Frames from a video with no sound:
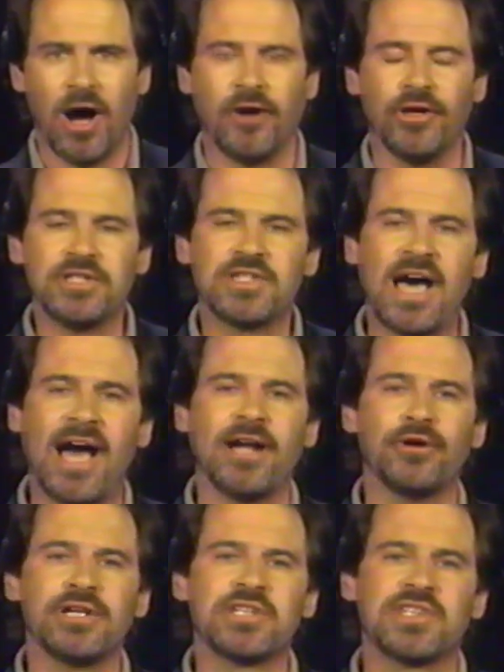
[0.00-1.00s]
Our
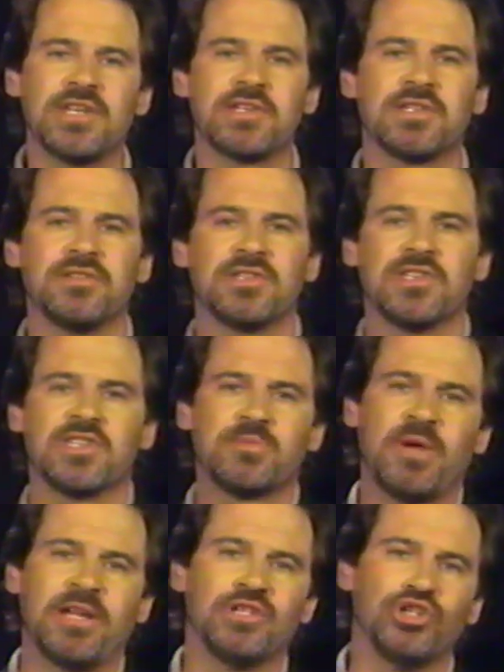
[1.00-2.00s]
entire existence is
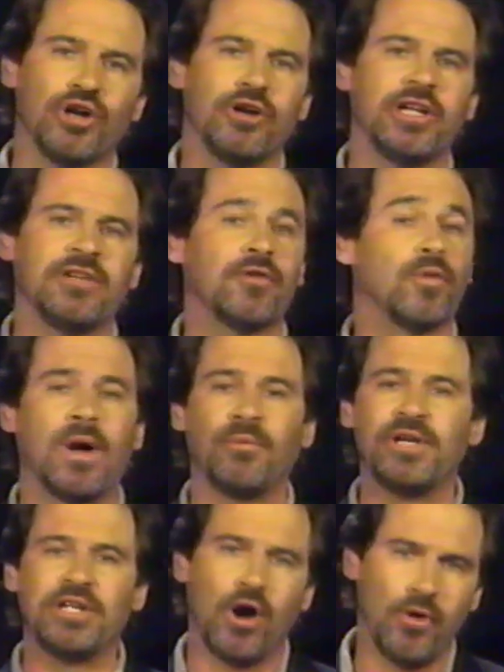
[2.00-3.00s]
spent yearning for
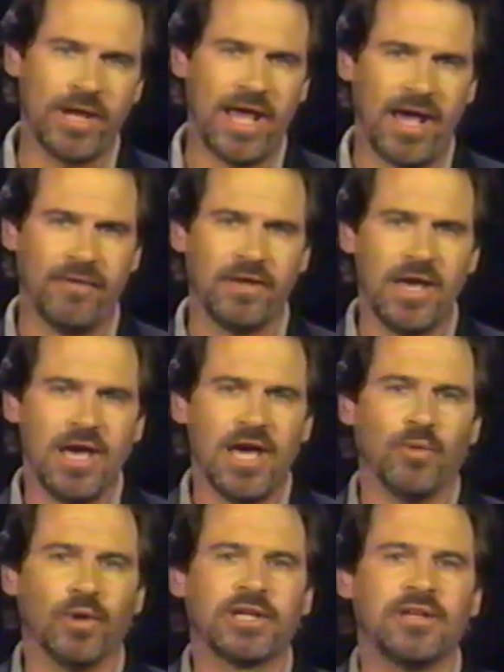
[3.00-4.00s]
what we don't have.
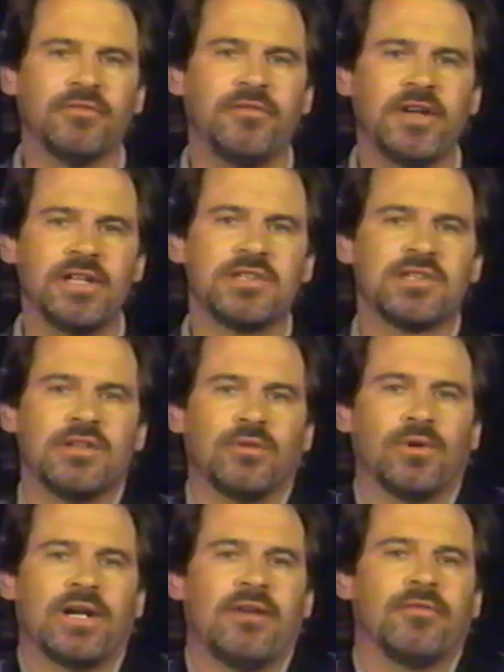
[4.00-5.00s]
And we're convinced
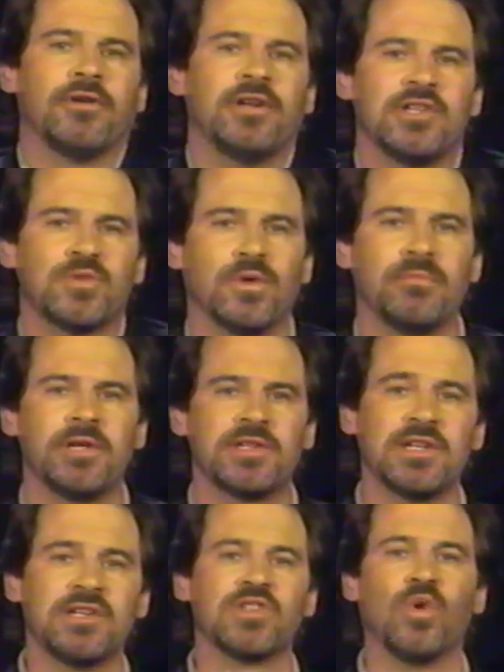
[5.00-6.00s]
that whatever it is we're
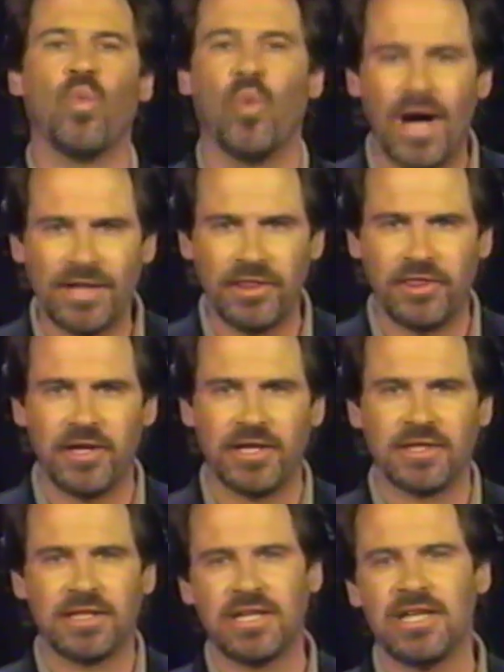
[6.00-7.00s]
missing is the one
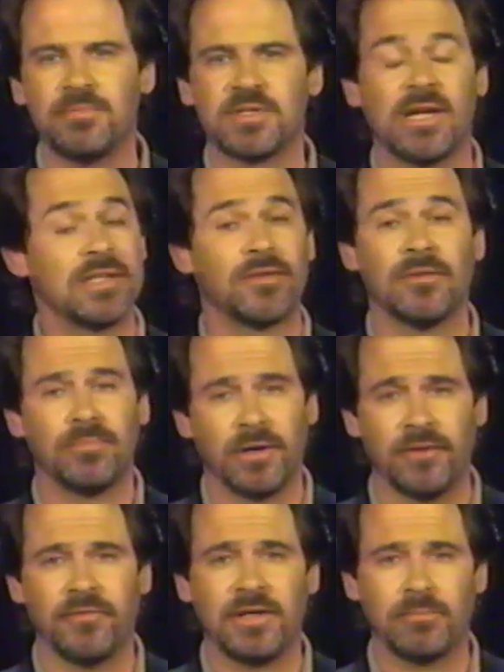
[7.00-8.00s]
thing that keeps us from
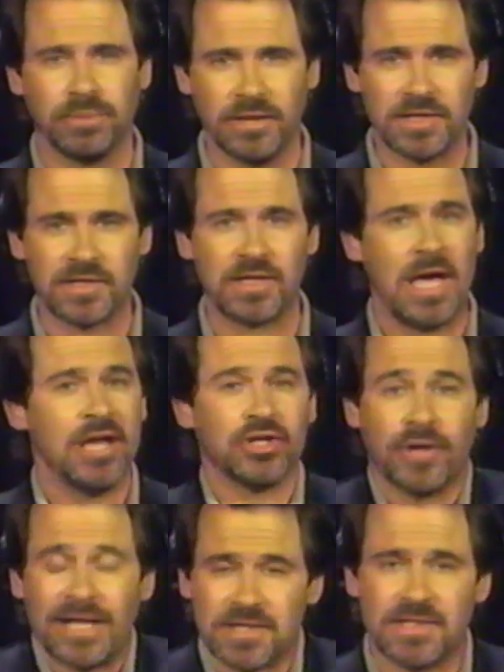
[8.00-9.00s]
perfect bliss,
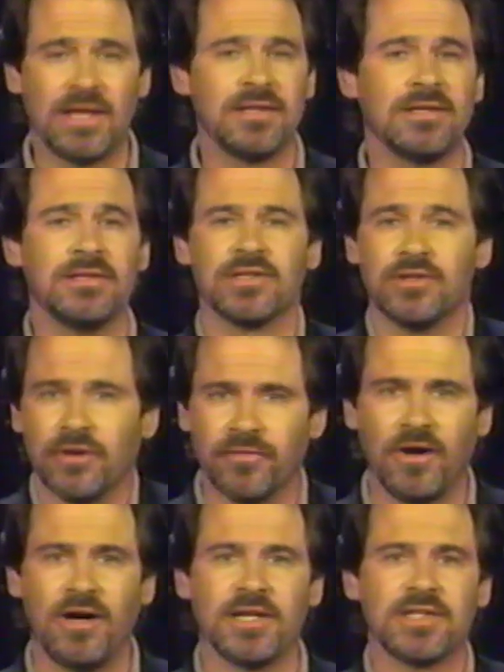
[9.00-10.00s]
transcendence,
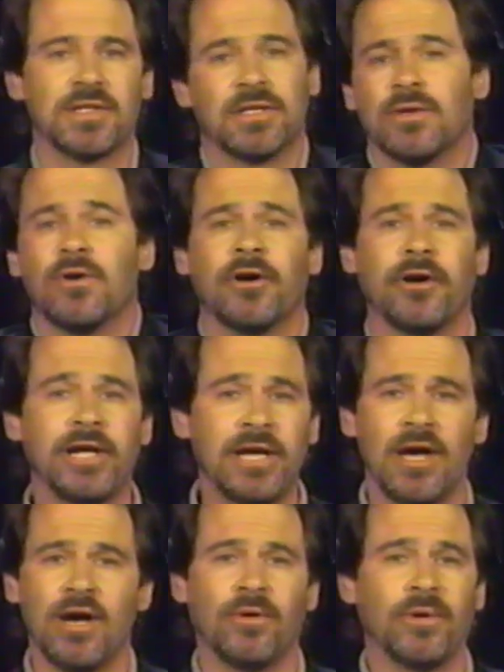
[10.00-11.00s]
nirvana, satori,
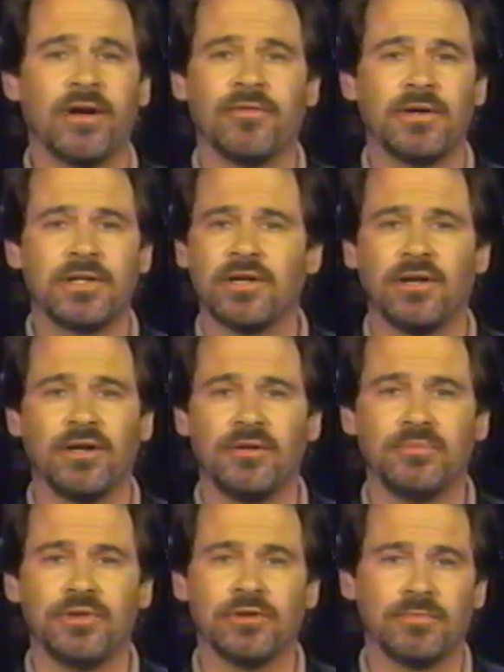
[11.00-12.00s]
whatever
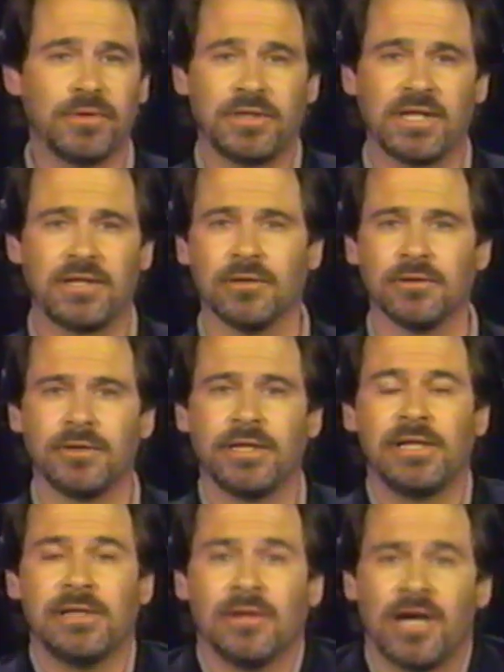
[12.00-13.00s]
term your particular
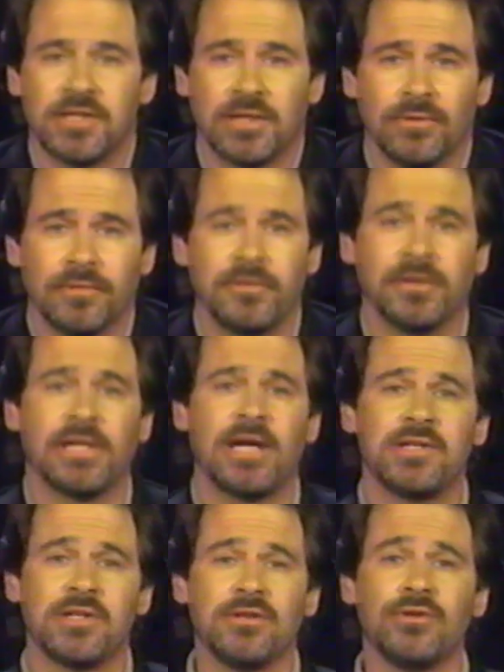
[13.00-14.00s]
ideological
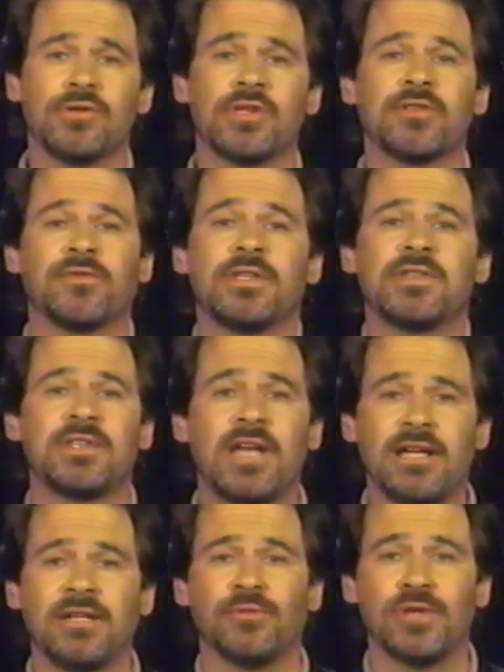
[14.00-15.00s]
affiliation uses for the
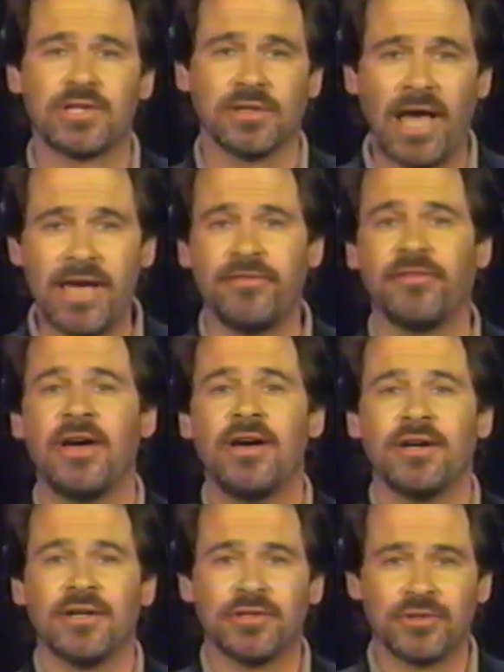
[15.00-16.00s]
state in which life
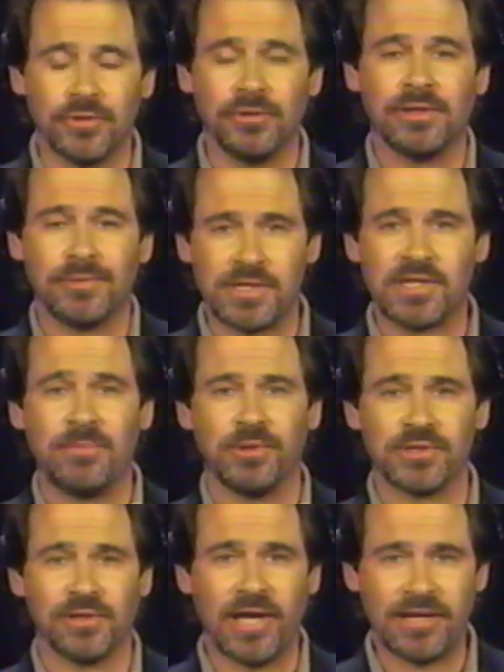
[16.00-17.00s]
truly
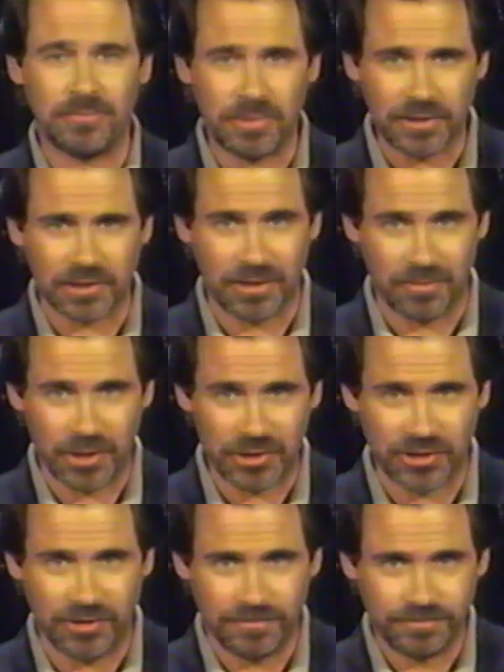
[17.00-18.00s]
resembles a light beer
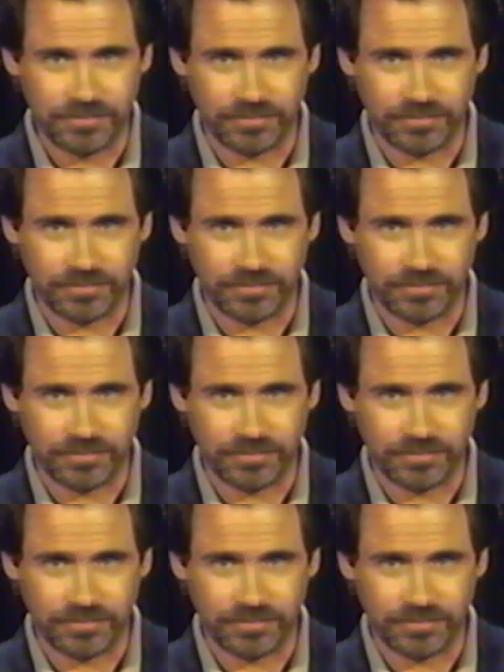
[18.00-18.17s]
commercial.